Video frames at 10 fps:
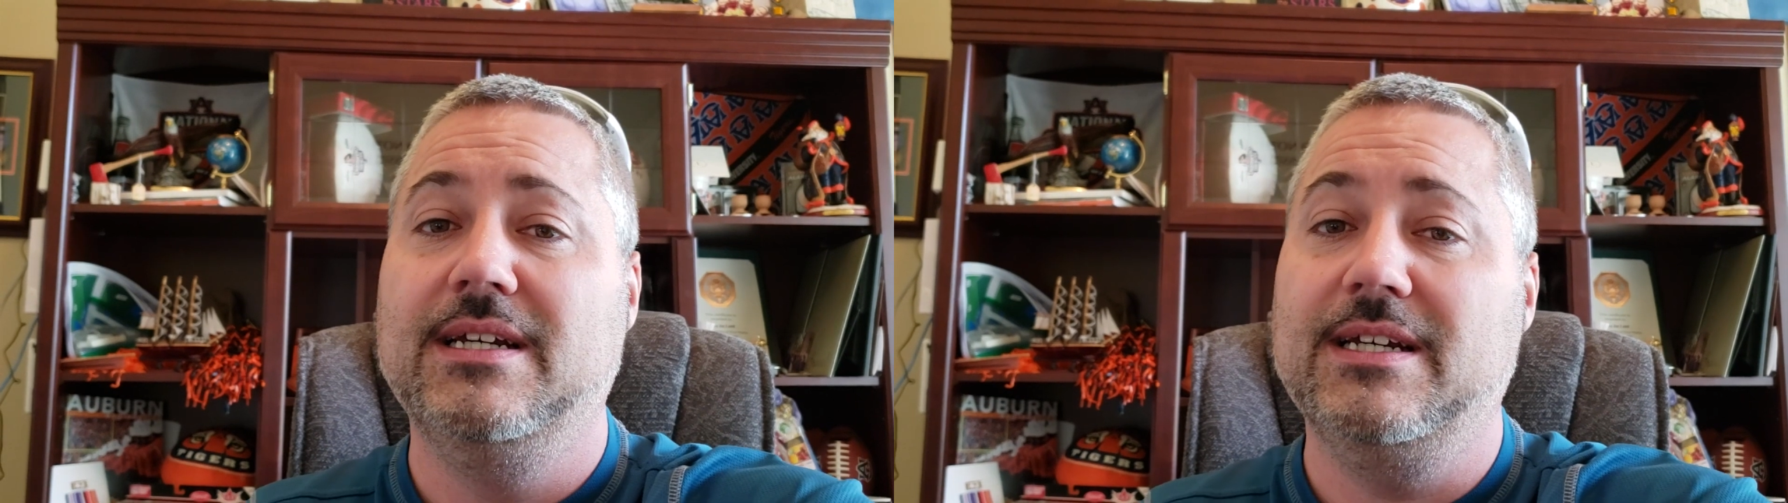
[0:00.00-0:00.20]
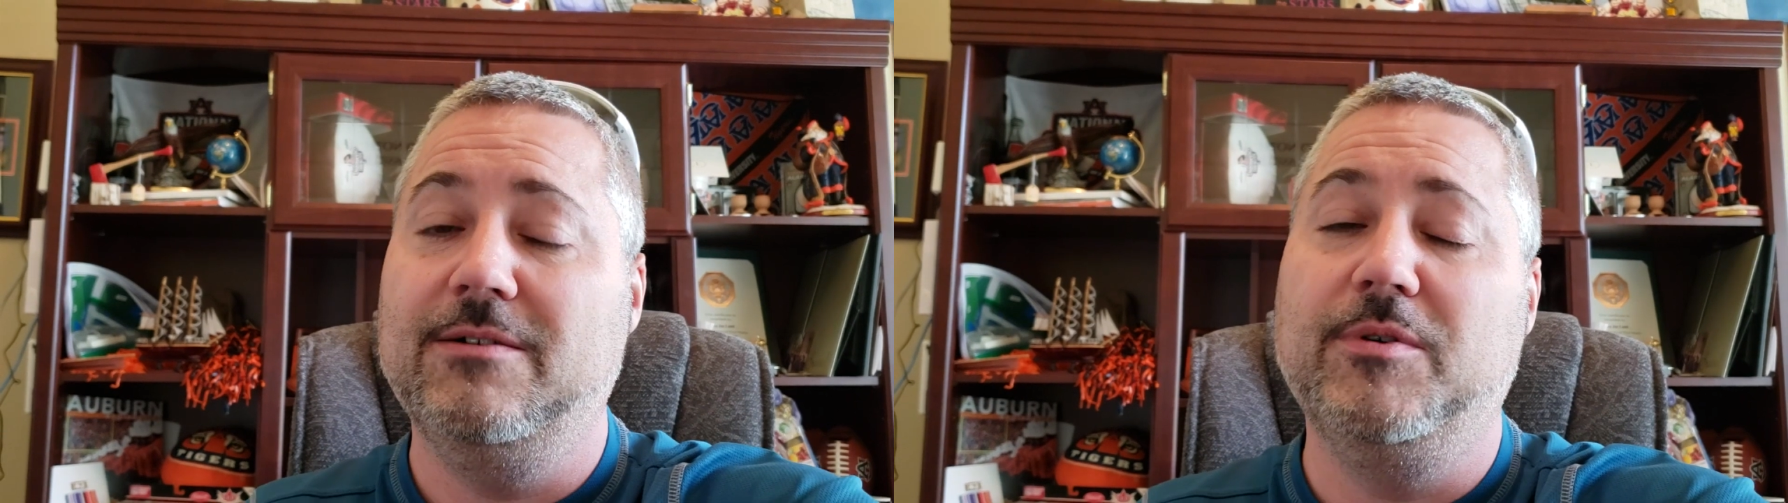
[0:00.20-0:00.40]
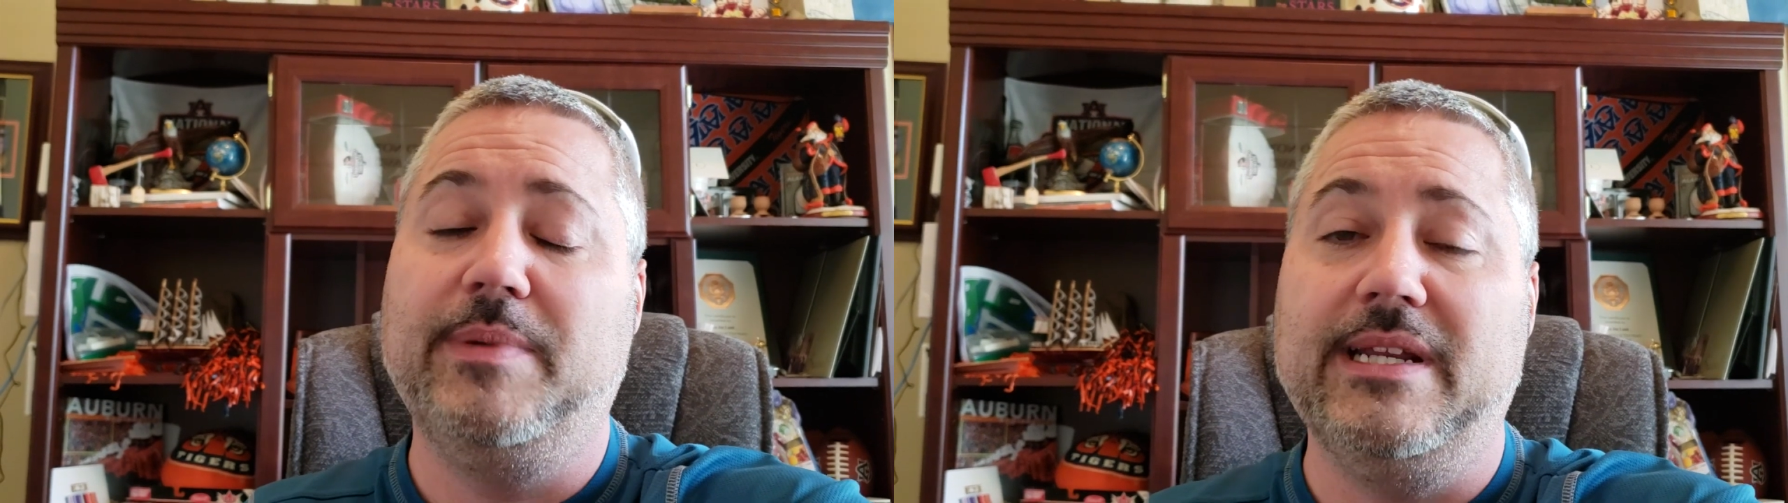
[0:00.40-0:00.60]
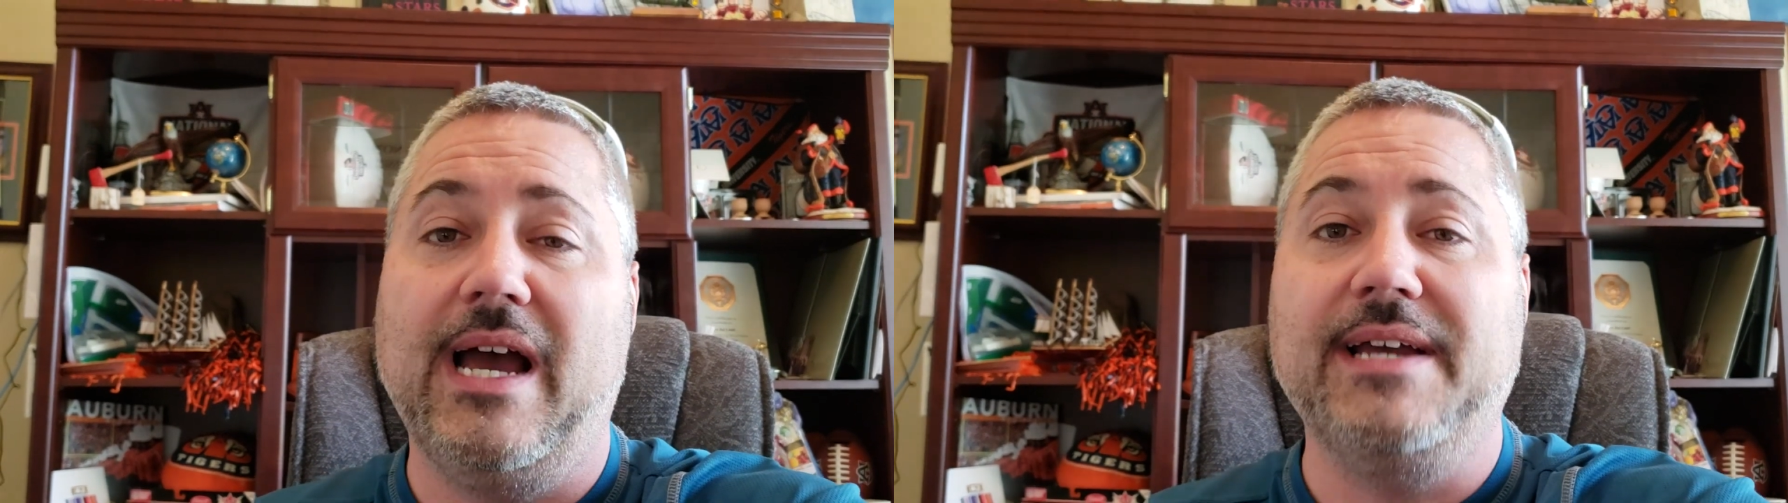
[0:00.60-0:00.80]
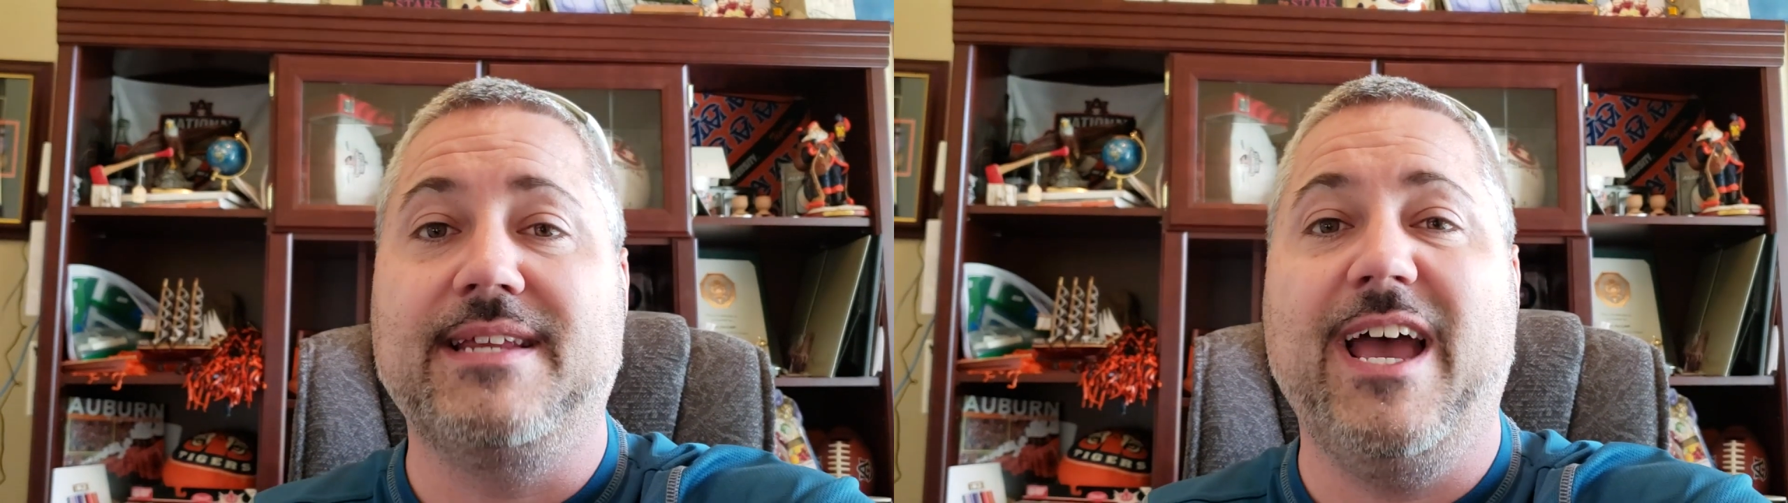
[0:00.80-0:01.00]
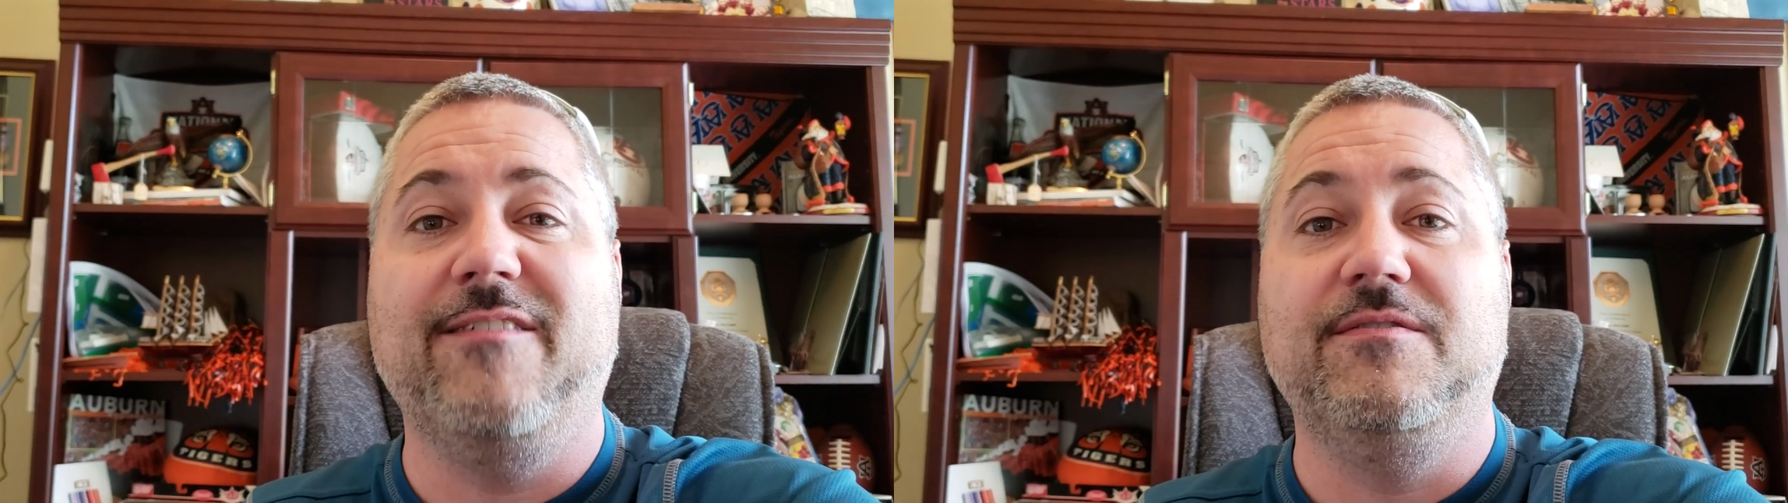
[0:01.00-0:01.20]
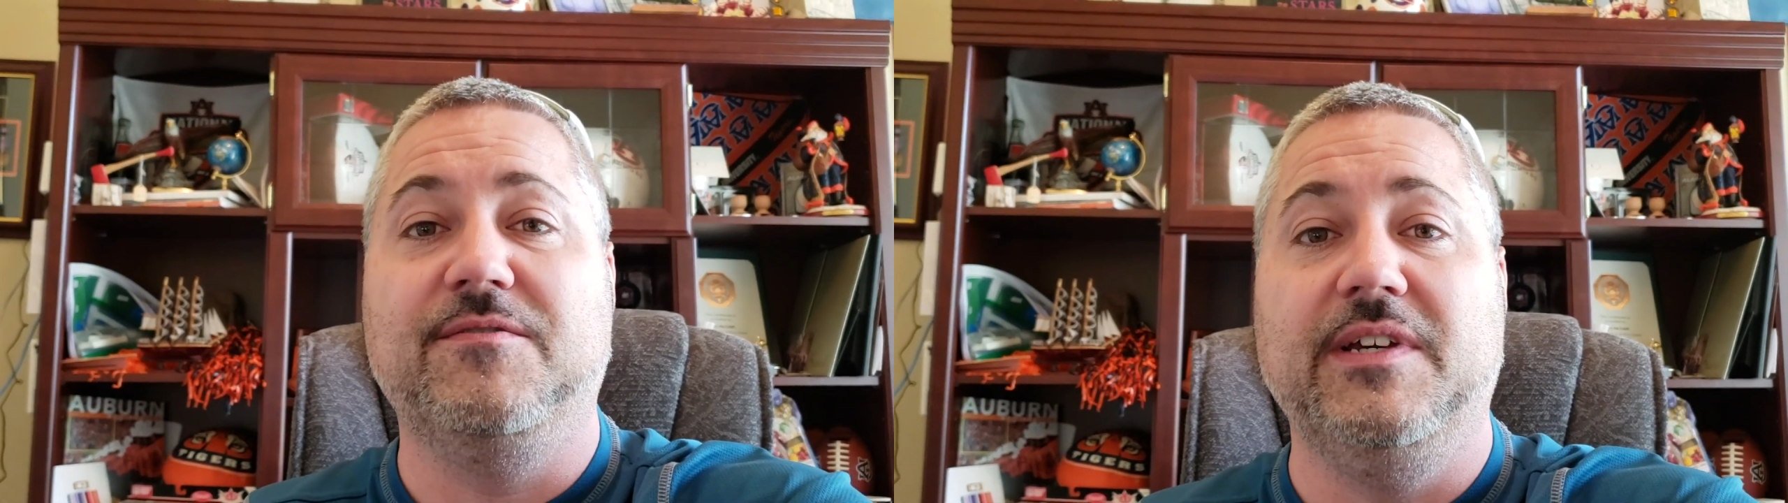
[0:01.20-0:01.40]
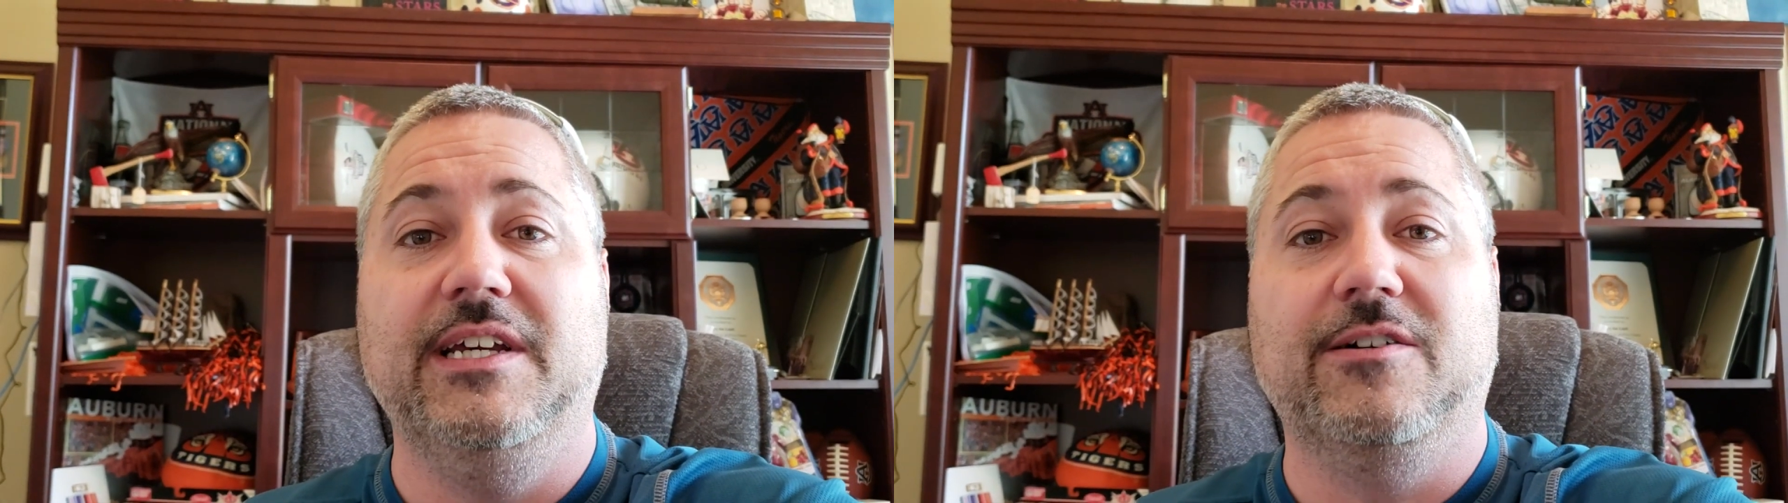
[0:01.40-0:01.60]
it would be nice to have his
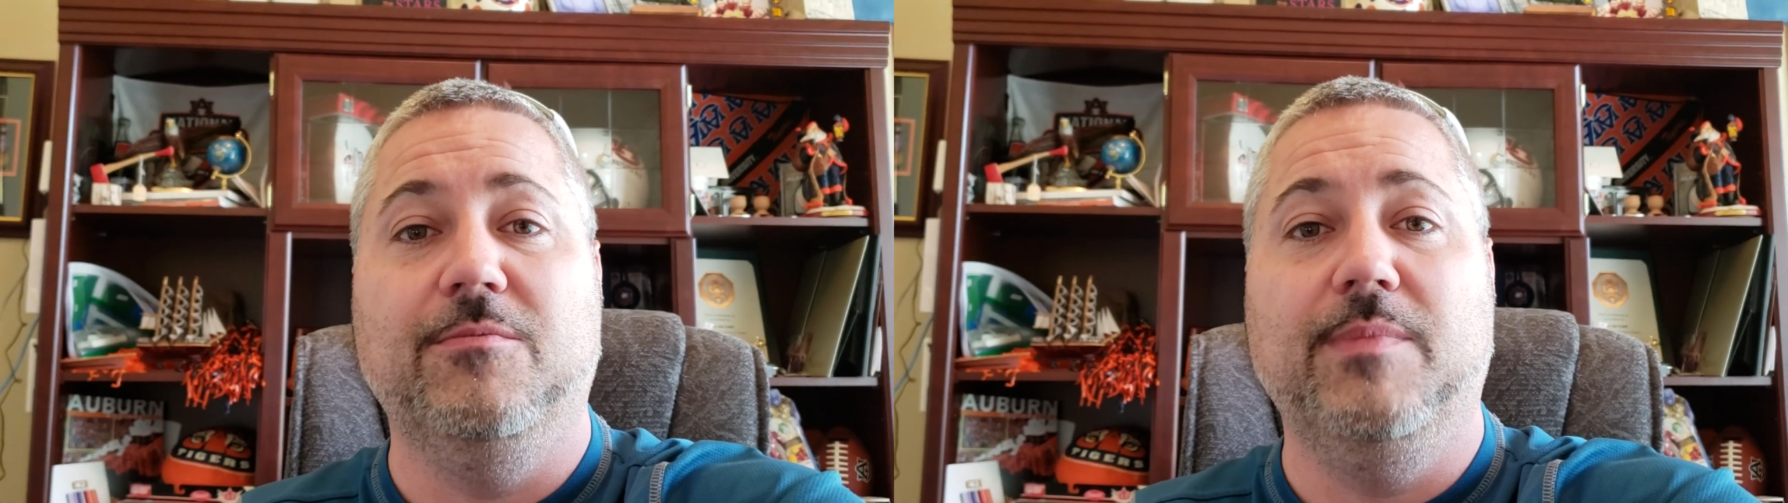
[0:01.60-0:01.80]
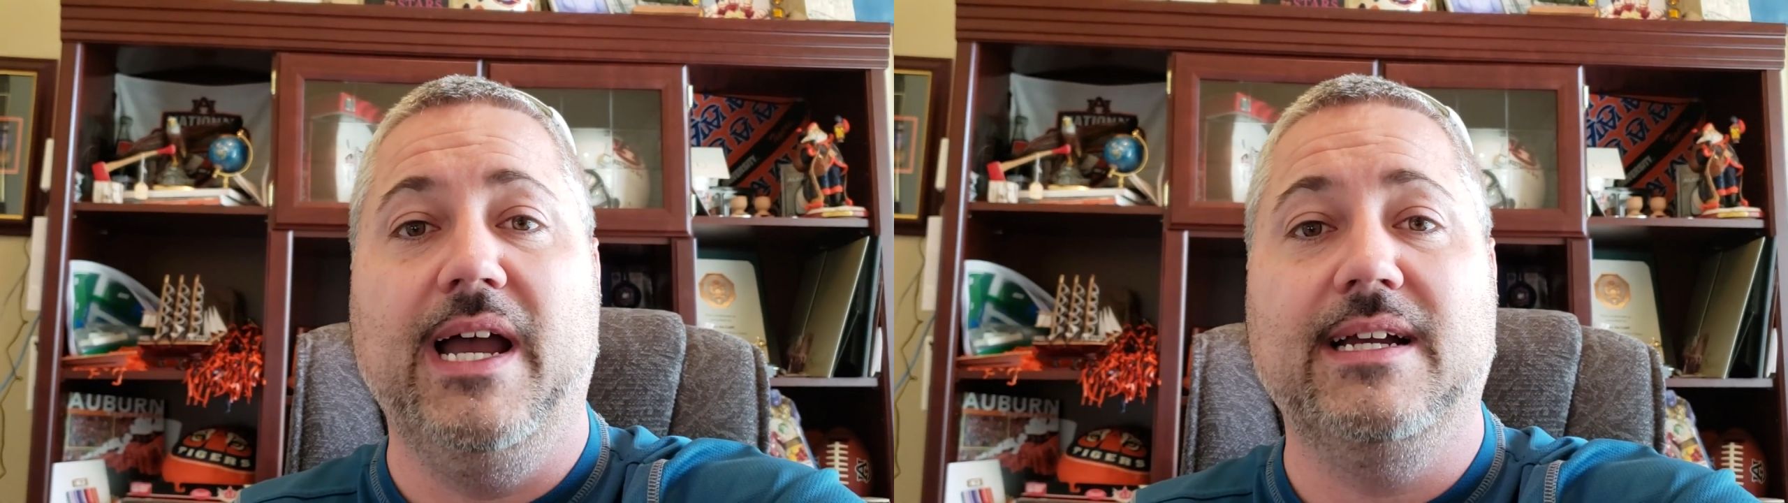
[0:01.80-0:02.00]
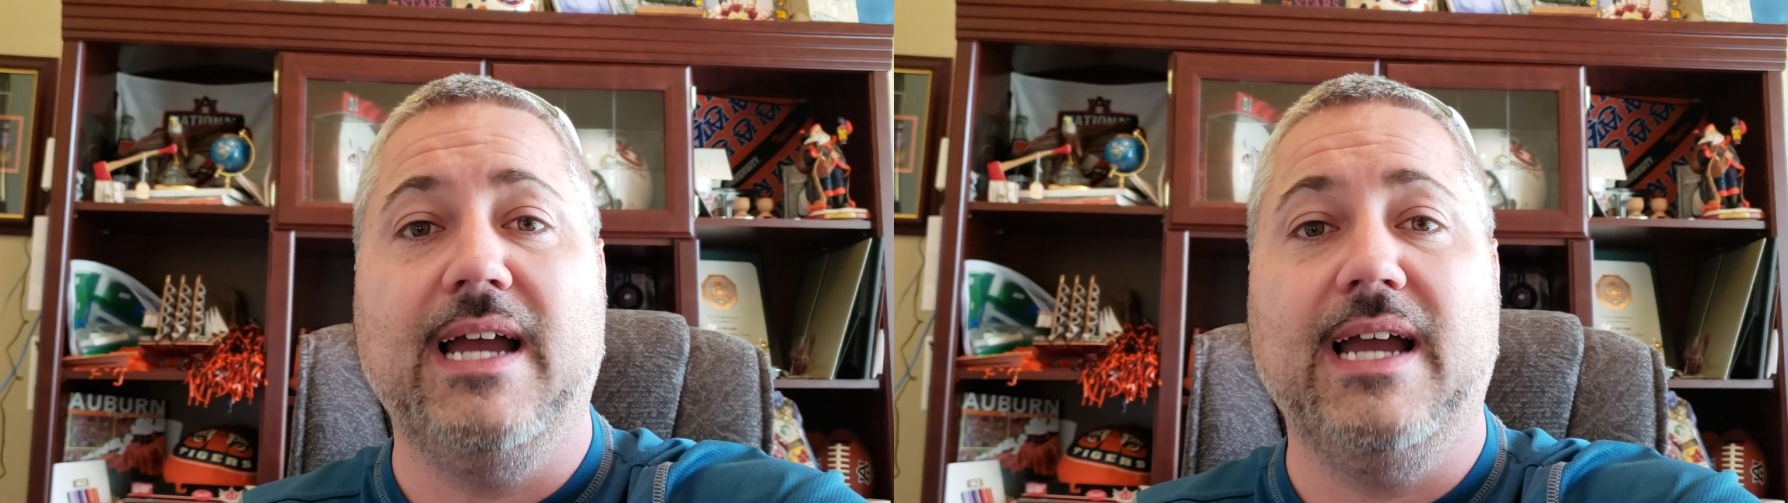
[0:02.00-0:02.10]
vehicle back.